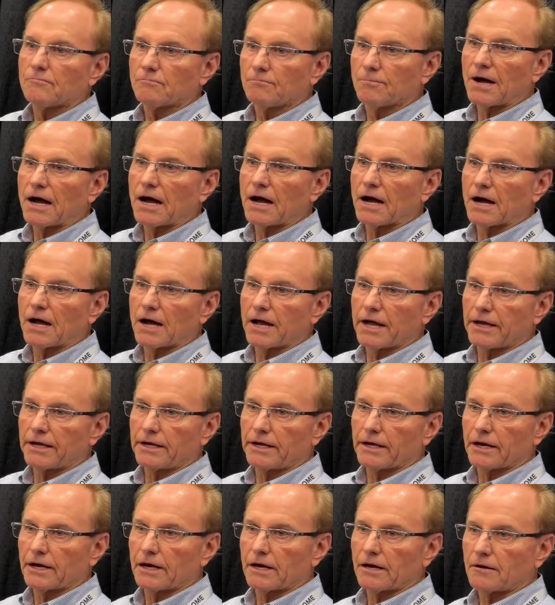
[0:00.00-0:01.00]

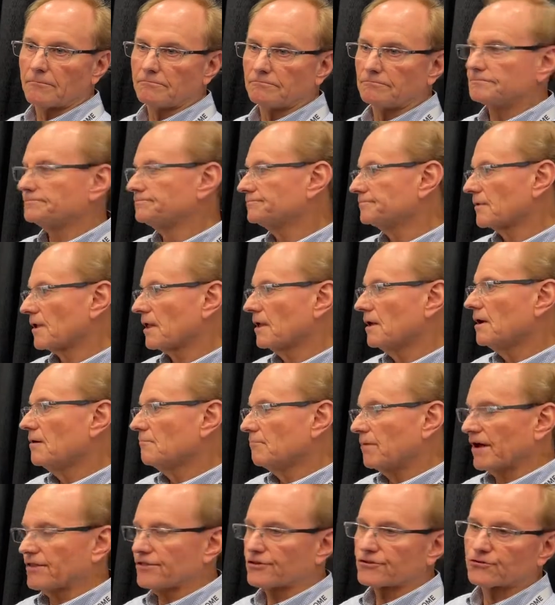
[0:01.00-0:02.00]
by um,
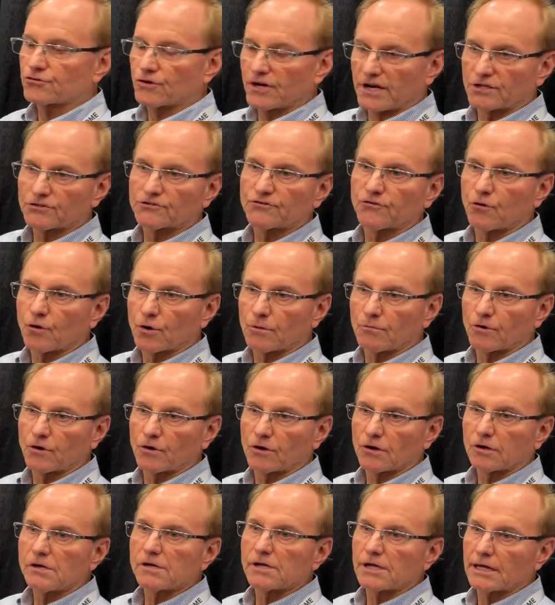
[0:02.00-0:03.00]
by the
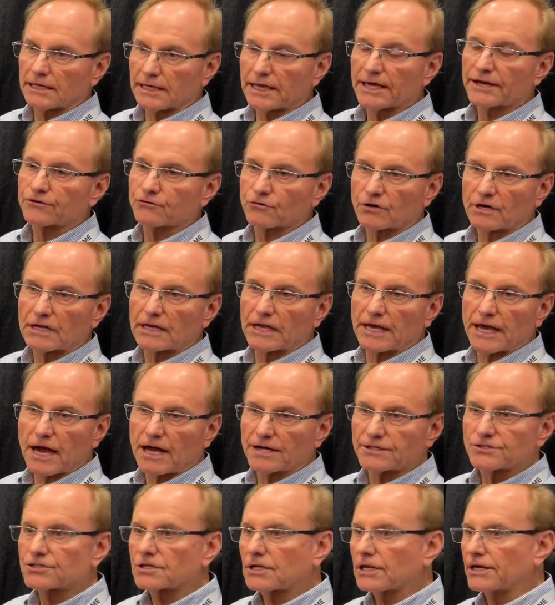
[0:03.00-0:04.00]
transformer electrically
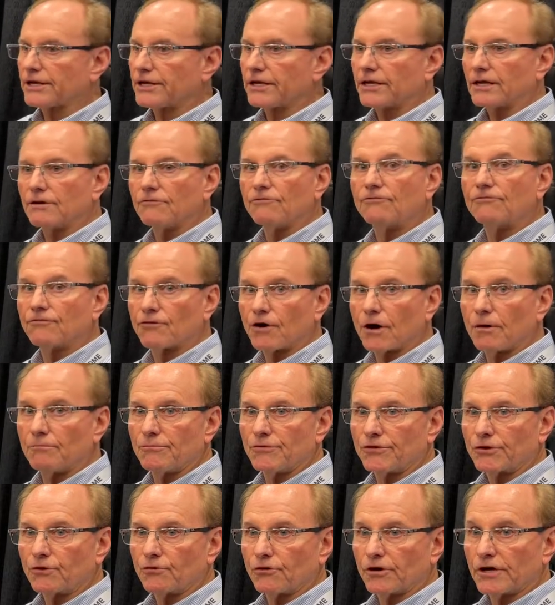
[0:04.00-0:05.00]
isolating it from
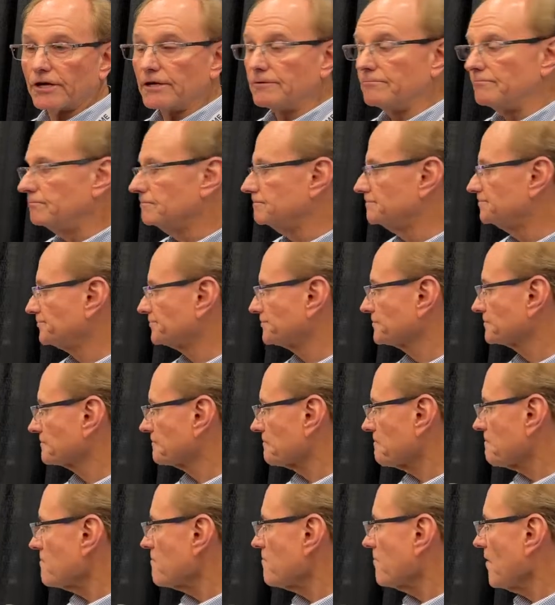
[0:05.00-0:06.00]
the grid.
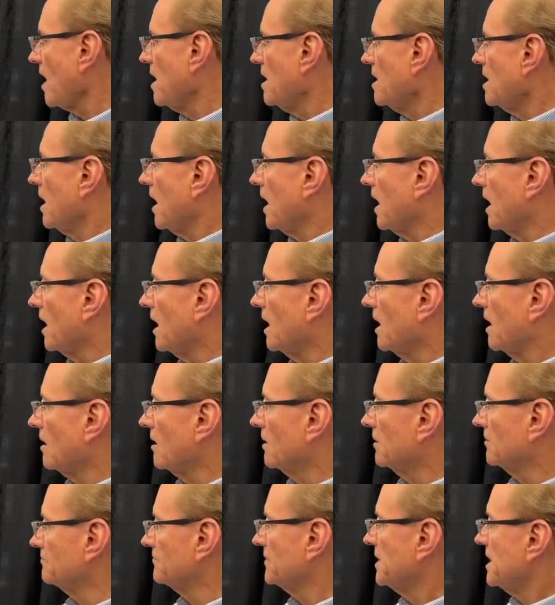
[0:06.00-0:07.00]

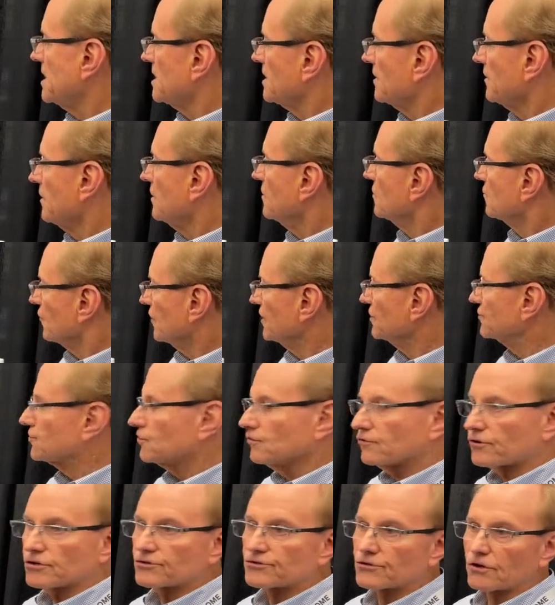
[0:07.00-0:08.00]
Um, these
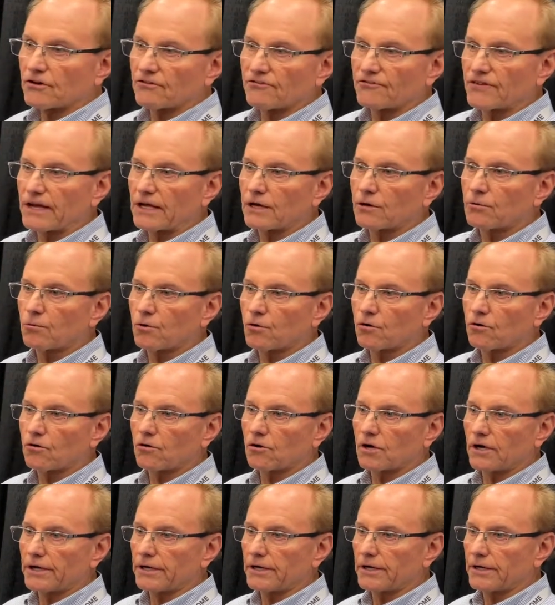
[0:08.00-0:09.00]
units are
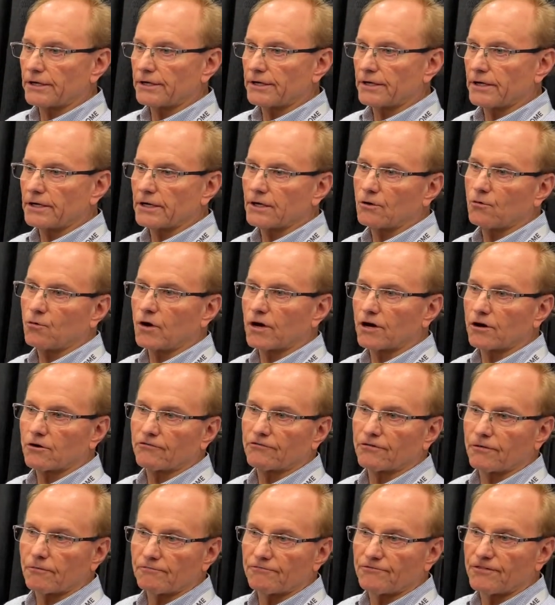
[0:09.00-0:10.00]
available in anywhere
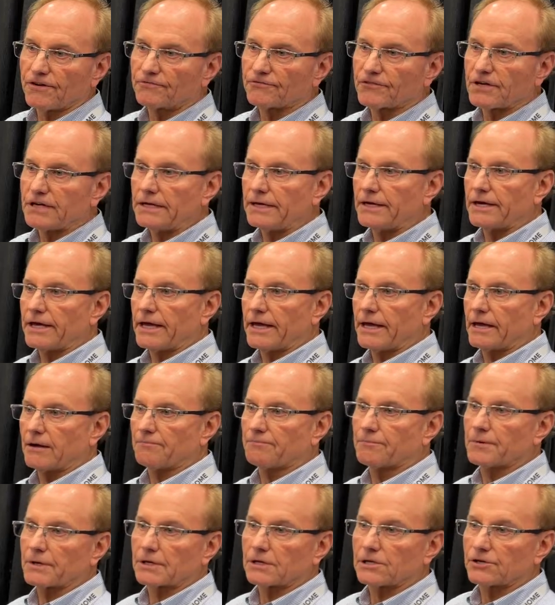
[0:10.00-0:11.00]
from 15 amp
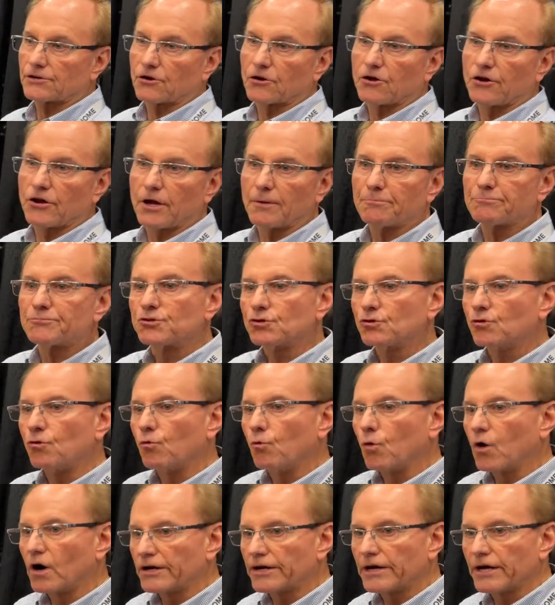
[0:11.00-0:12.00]
clear on up to
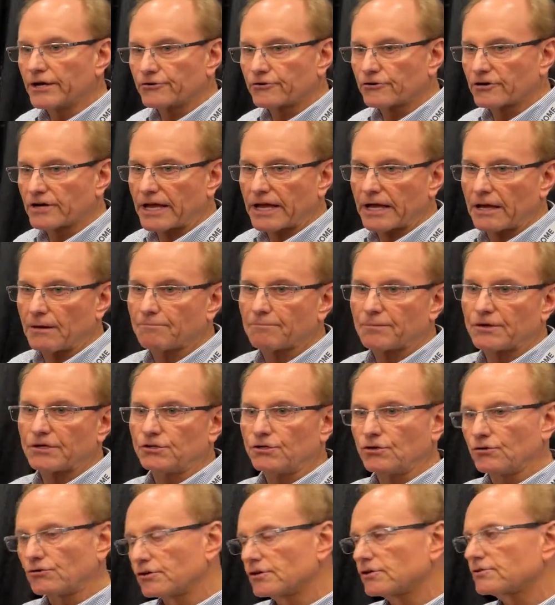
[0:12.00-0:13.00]
100 amp
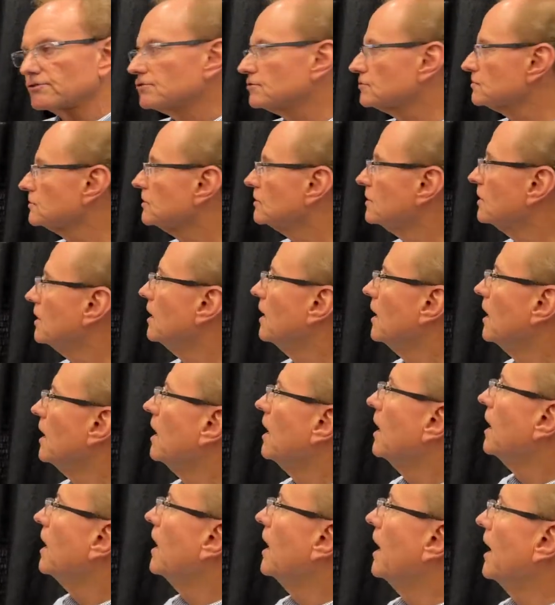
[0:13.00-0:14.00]
units
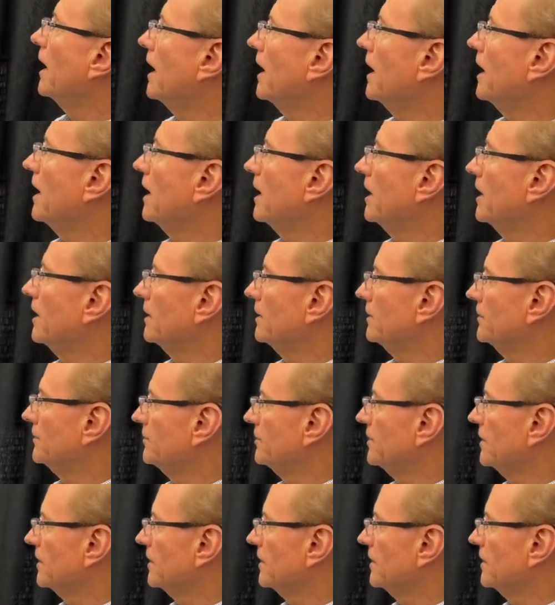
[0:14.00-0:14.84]
and,